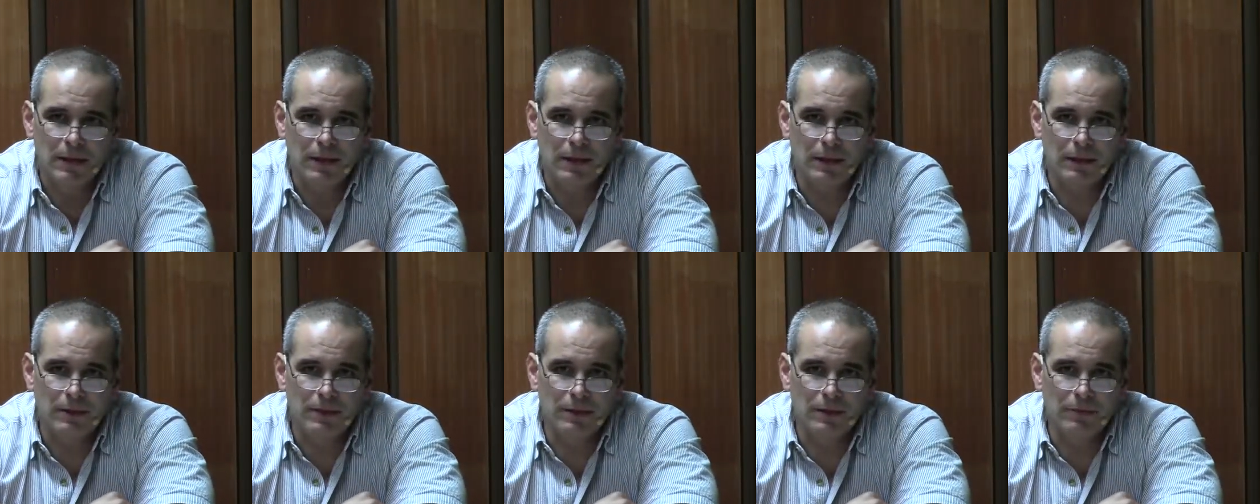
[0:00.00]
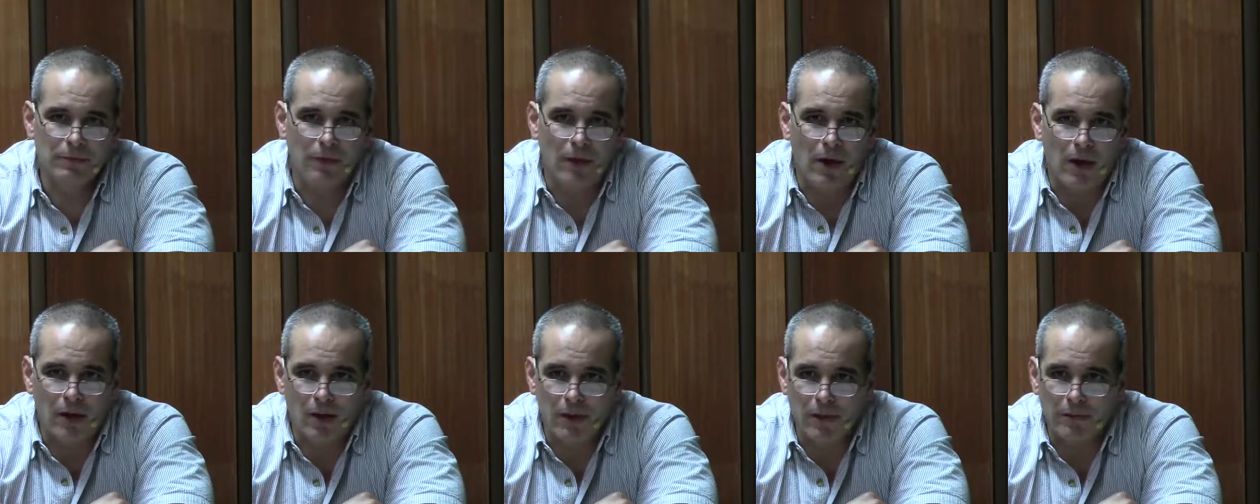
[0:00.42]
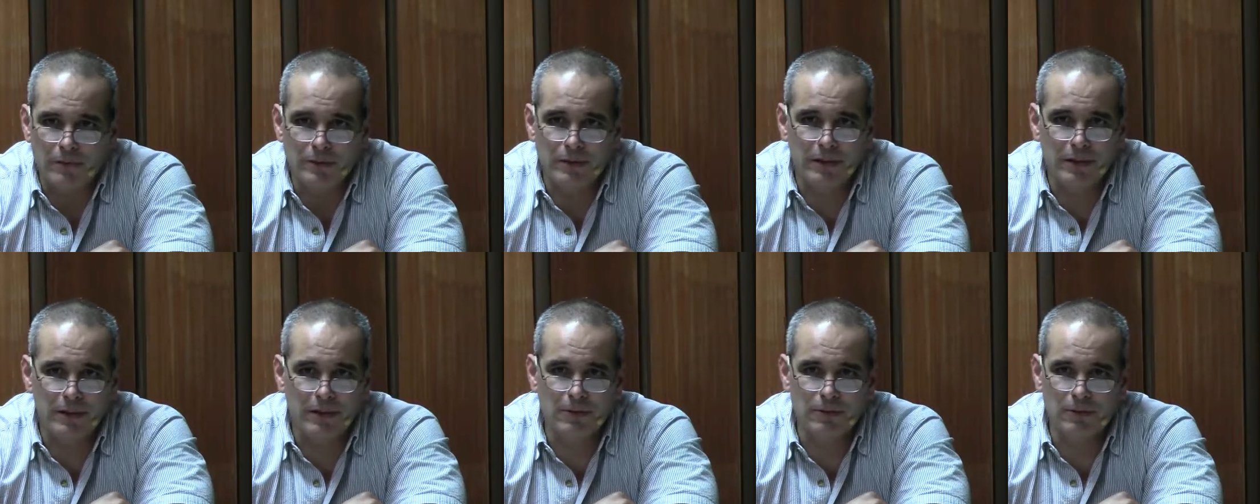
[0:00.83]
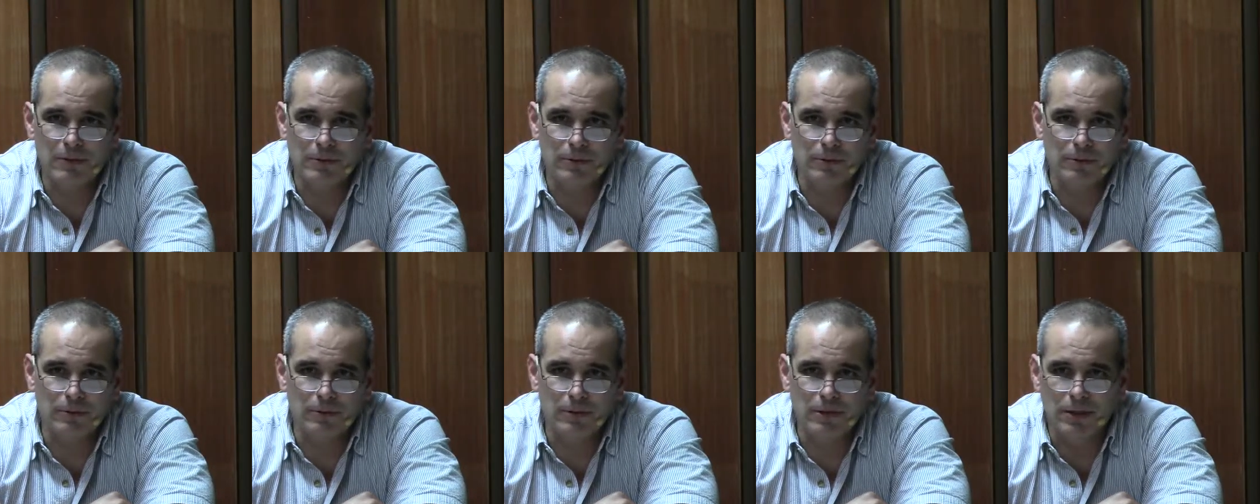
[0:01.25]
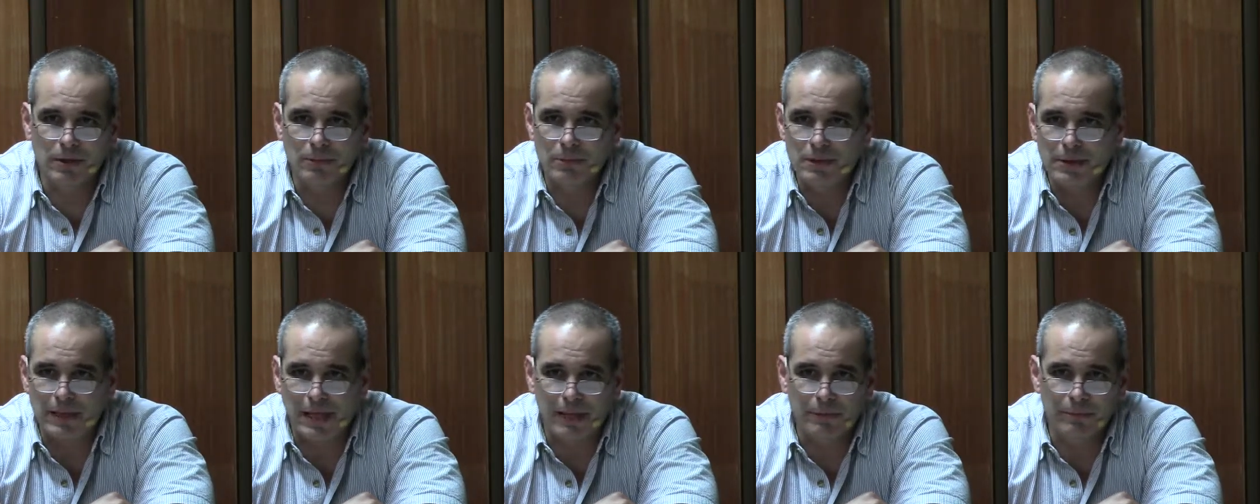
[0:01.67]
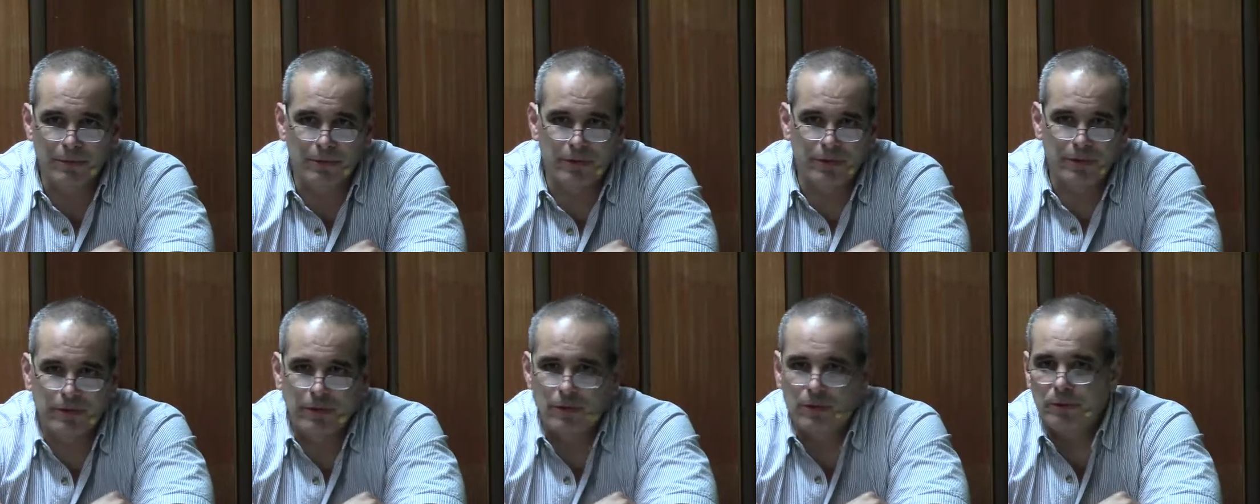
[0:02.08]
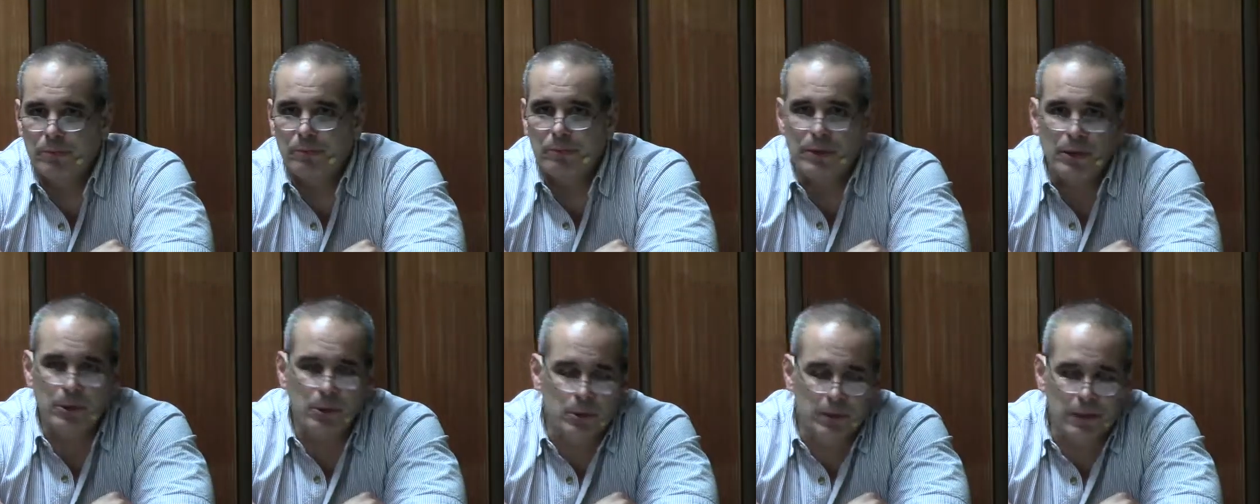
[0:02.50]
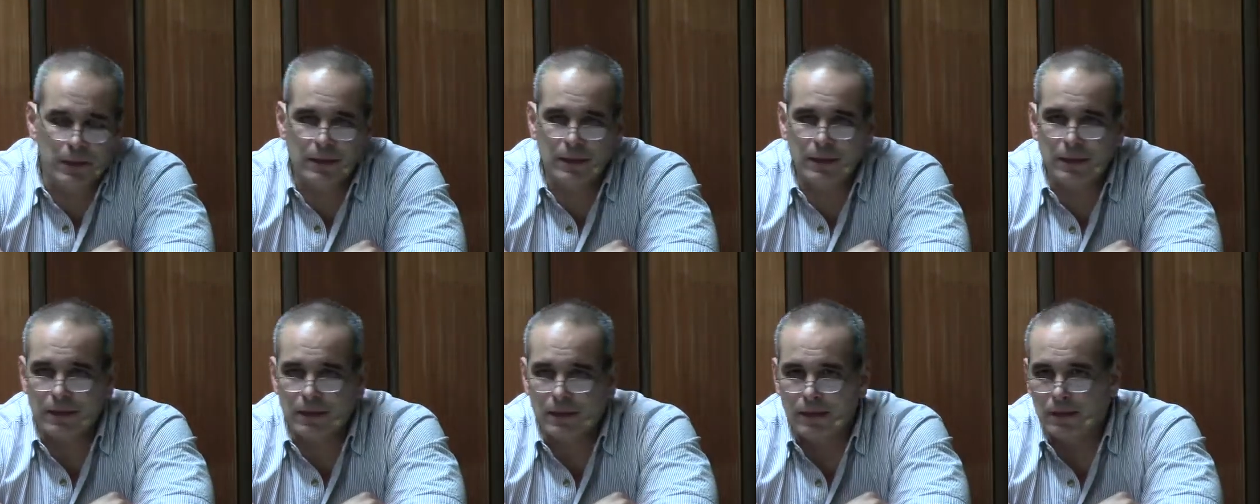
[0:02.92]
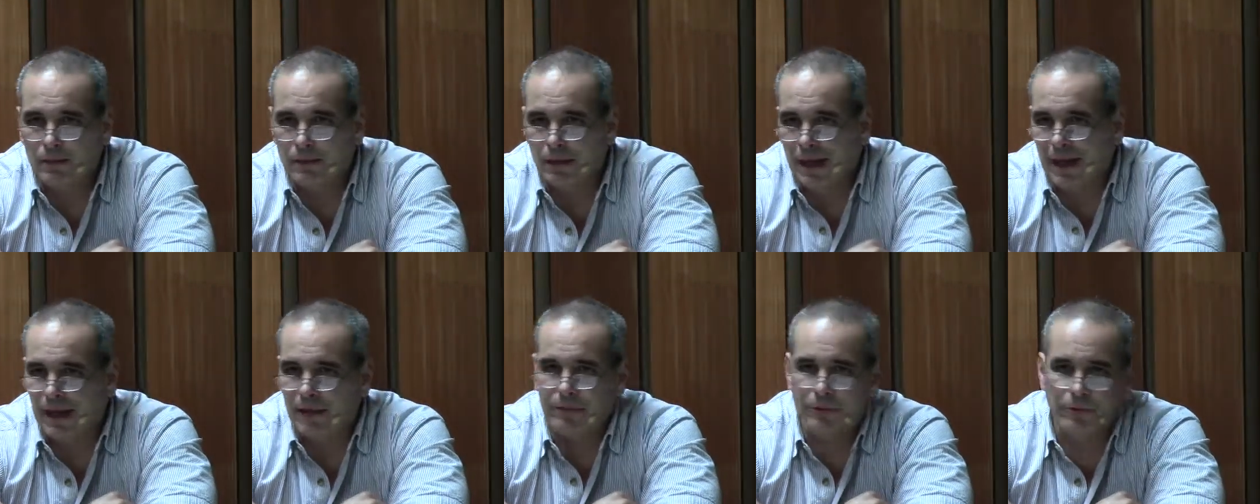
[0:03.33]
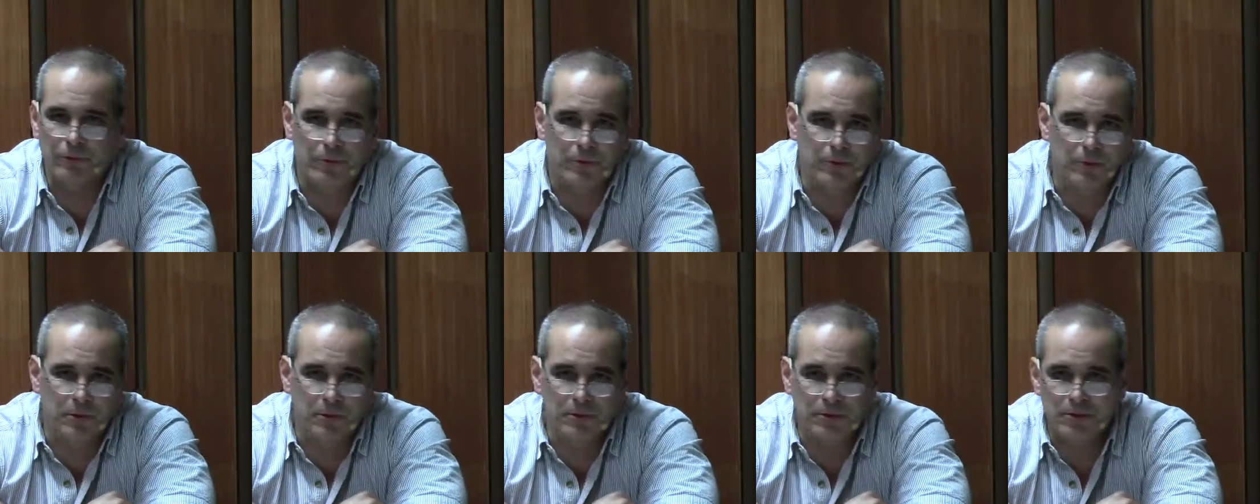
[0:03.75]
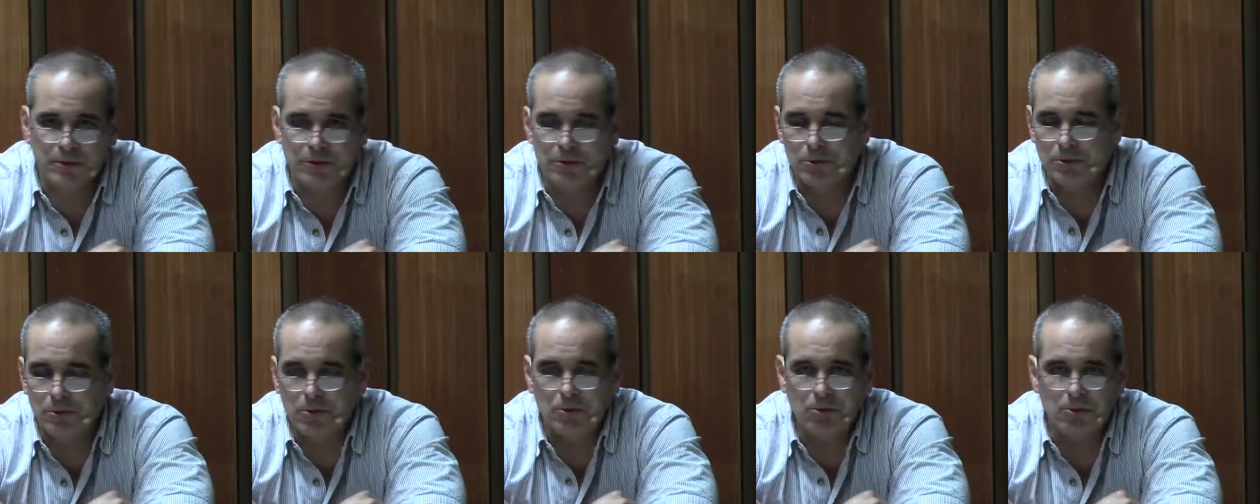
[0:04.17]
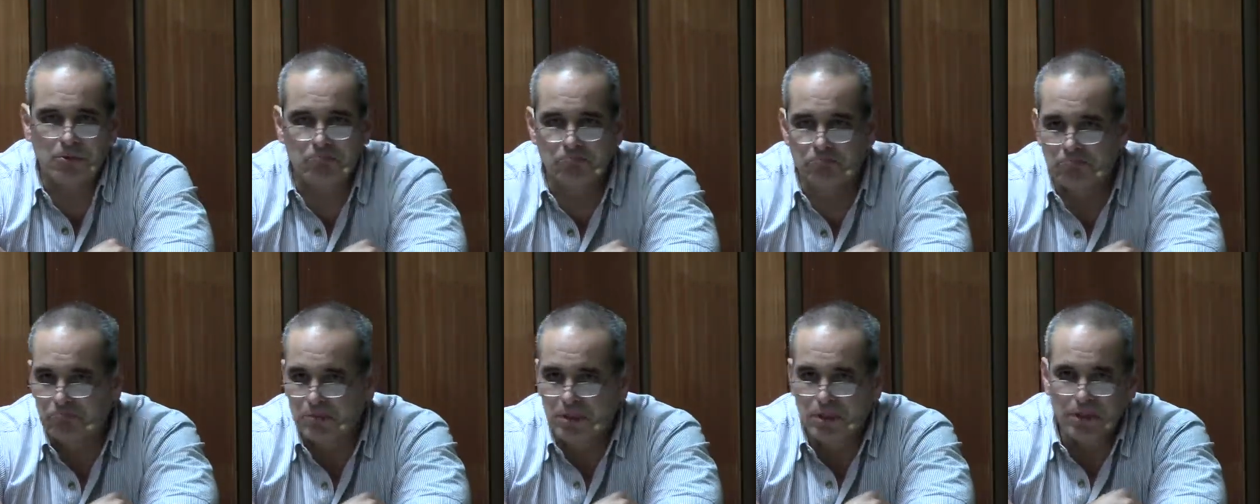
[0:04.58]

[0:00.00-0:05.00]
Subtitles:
It devolves into some type of therapeutic efforts to